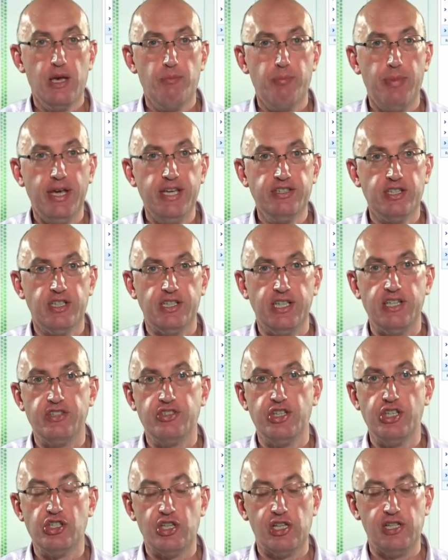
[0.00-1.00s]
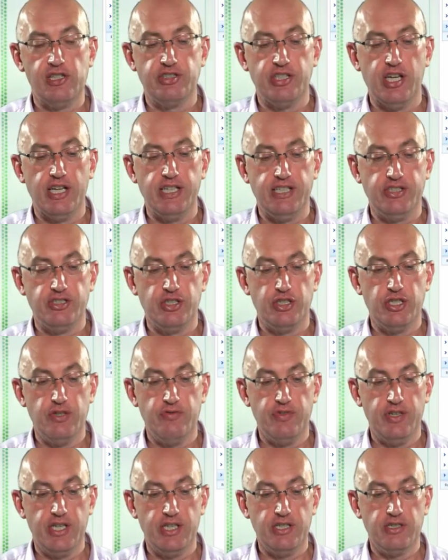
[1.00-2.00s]
based on its digital signing
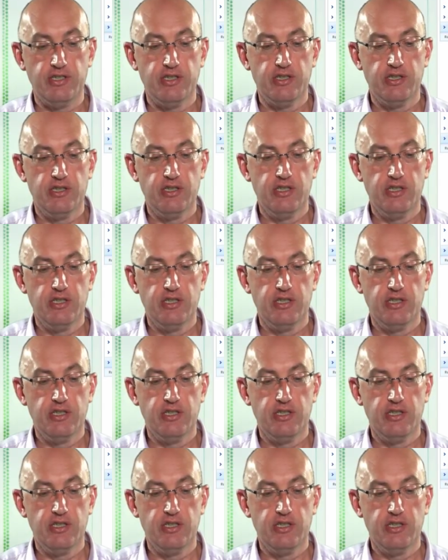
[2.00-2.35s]
certificate.